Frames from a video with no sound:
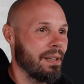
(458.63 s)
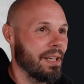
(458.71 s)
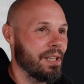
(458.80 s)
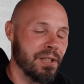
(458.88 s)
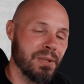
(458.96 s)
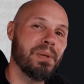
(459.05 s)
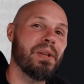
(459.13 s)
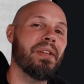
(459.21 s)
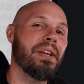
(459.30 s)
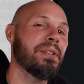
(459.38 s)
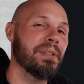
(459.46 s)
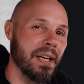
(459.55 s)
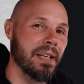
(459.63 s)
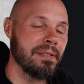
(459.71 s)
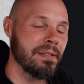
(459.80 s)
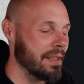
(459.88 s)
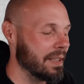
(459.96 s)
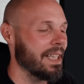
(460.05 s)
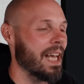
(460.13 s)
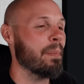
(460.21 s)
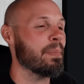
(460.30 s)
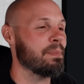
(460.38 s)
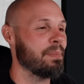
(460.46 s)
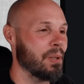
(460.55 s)
And just when you think you're done, like the
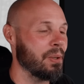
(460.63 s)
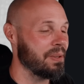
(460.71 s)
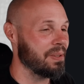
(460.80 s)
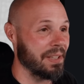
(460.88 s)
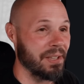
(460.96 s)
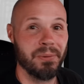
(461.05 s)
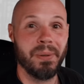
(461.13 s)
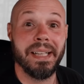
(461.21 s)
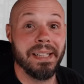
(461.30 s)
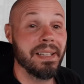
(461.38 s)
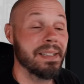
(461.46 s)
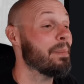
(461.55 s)
app is built and you're like, great,